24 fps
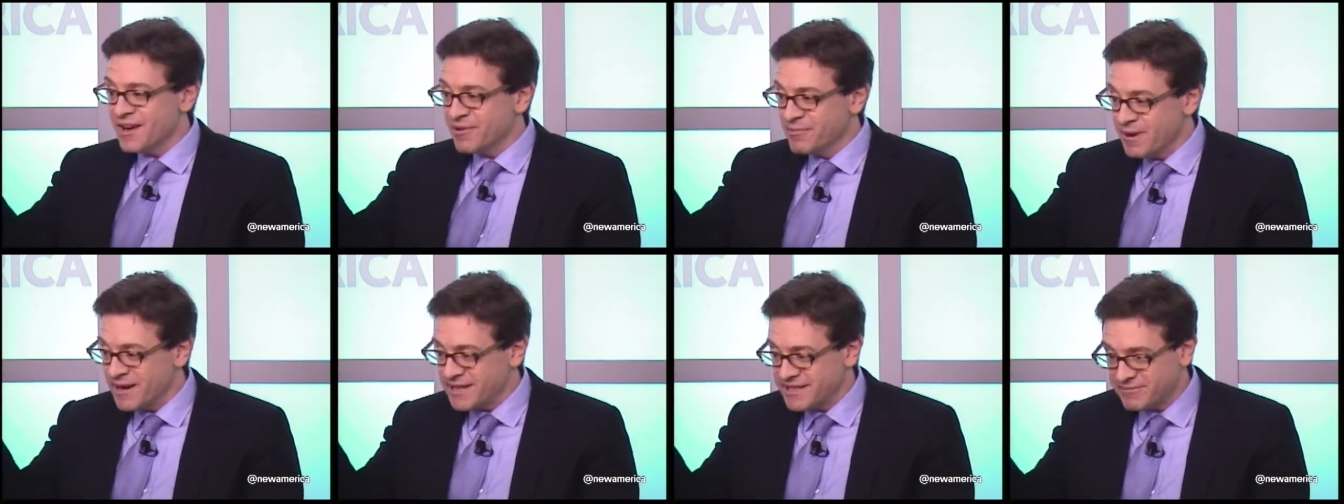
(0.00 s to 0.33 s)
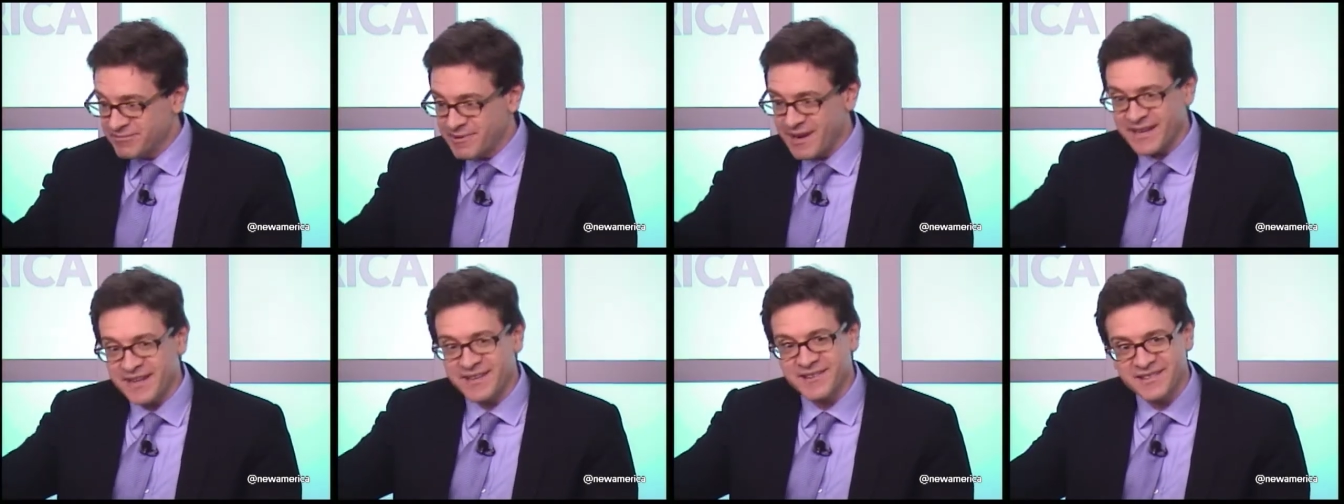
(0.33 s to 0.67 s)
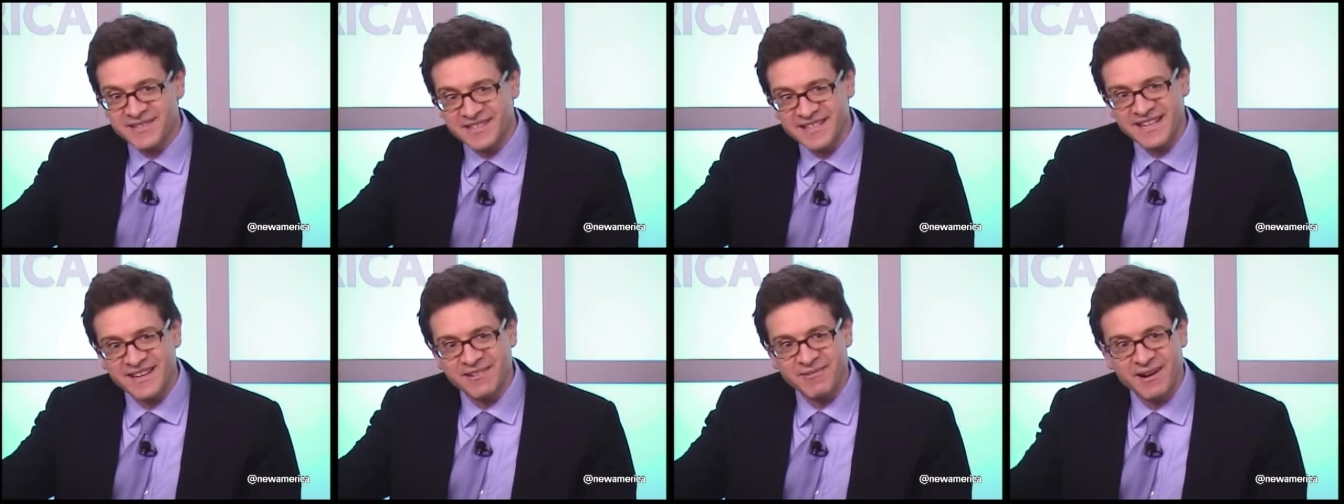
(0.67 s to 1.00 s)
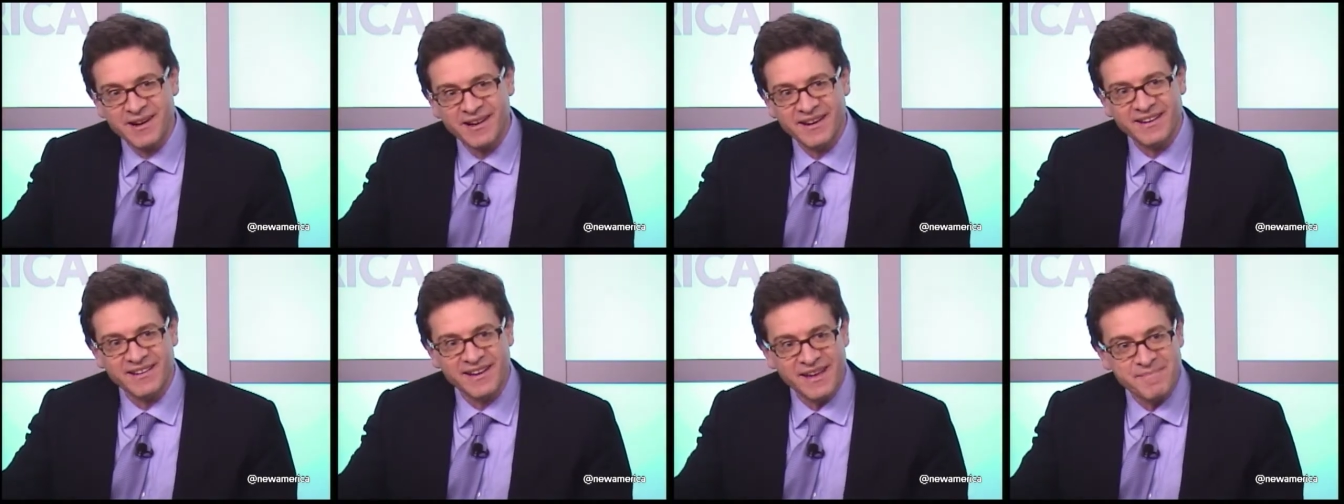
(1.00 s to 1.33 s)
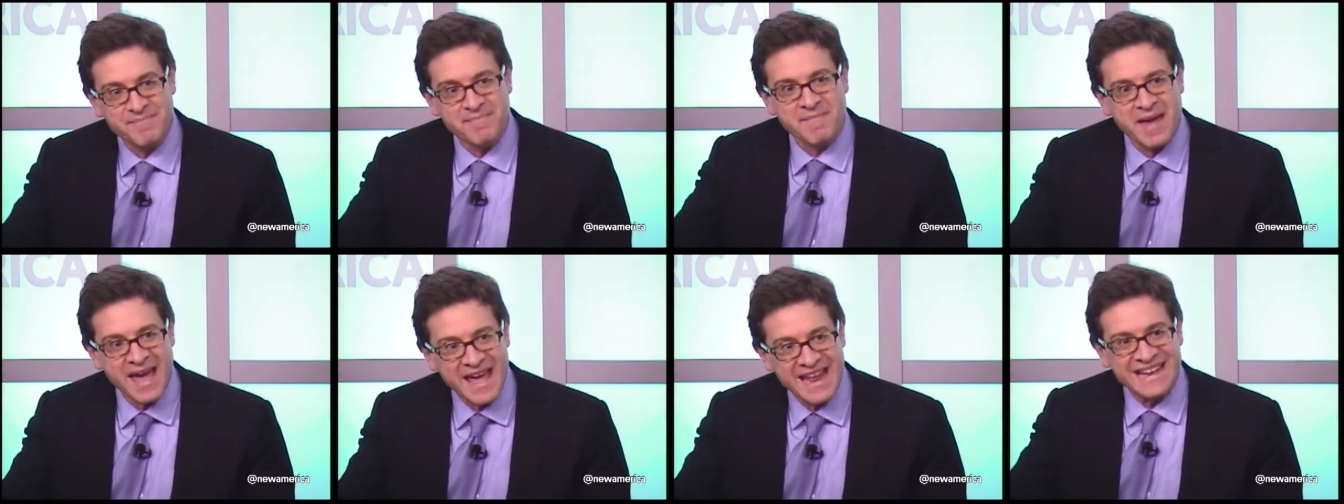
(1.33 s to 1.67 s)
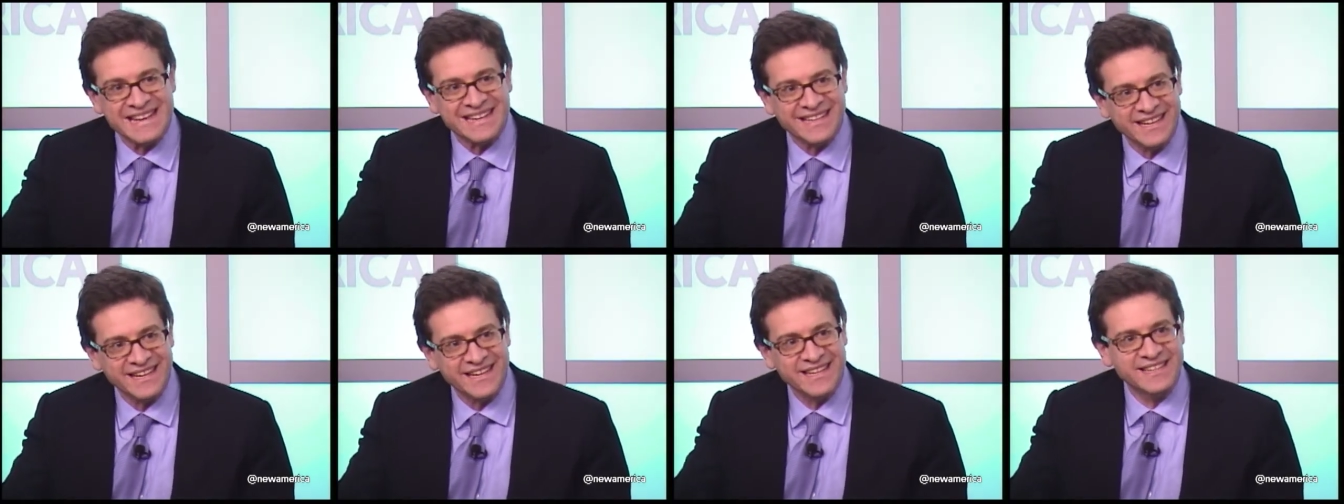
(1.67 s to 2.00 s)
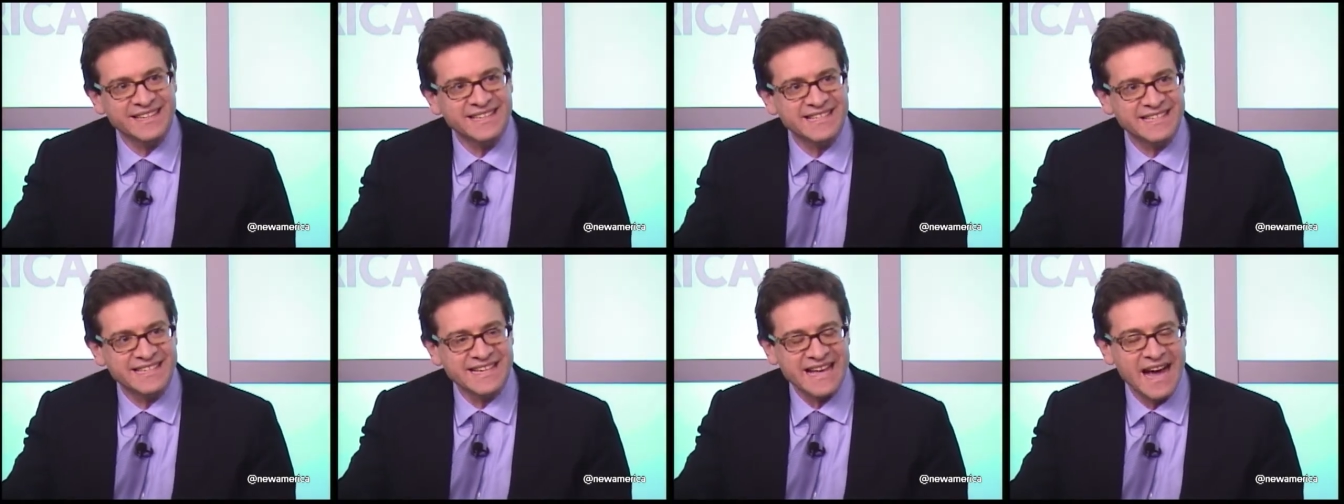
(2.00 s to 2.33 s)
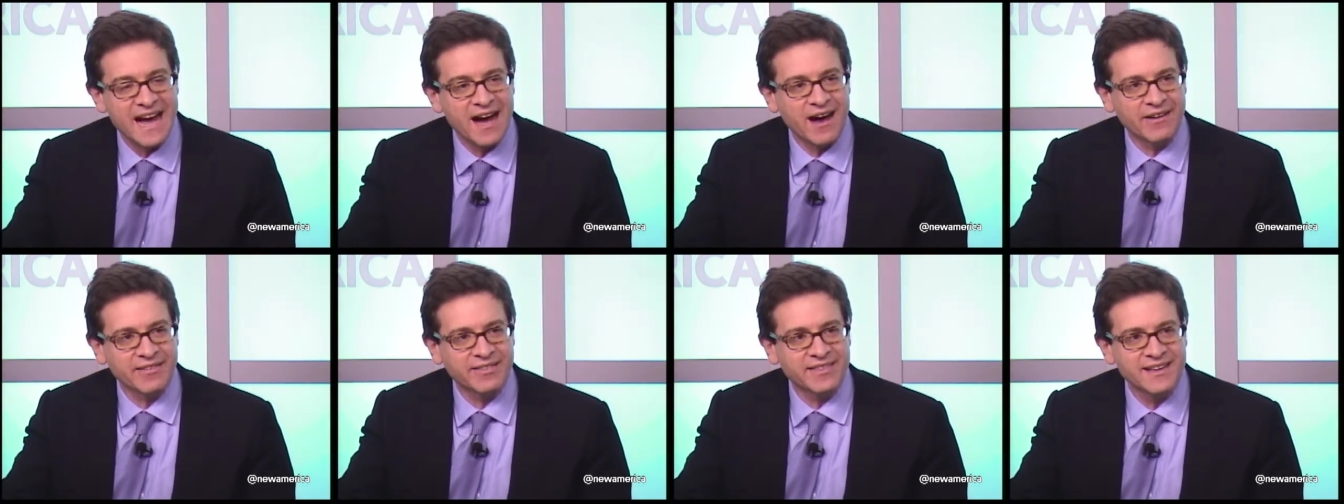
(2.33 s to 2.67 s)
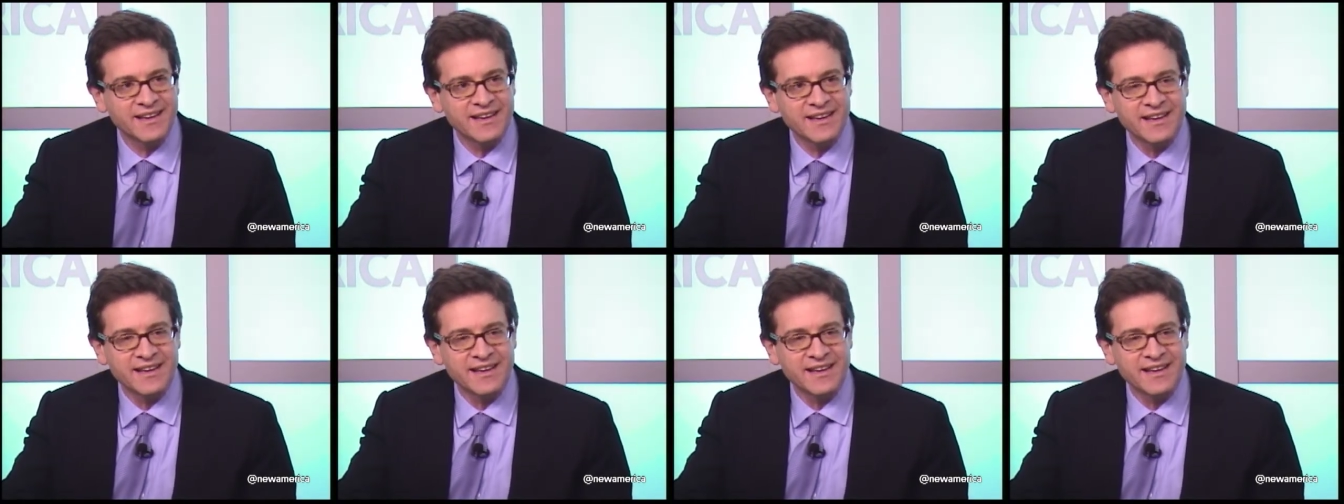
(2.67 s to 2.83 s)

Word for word: which, when you see what it meant in the South,